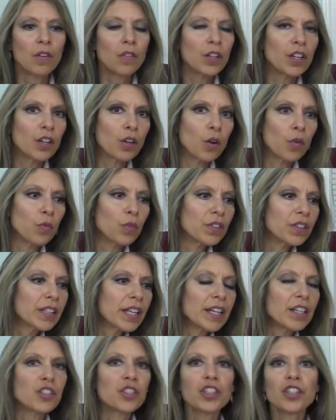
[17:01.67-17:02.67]
you know,
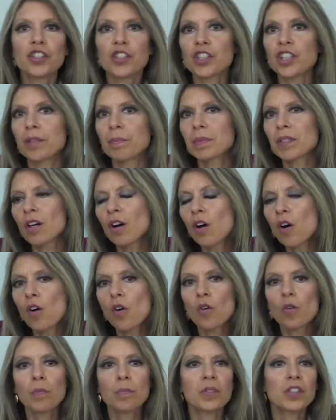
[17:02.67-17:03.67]
relationships,
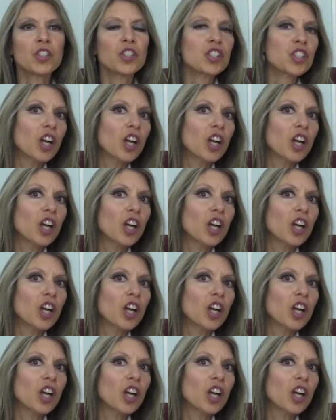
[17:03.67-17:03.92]
homes,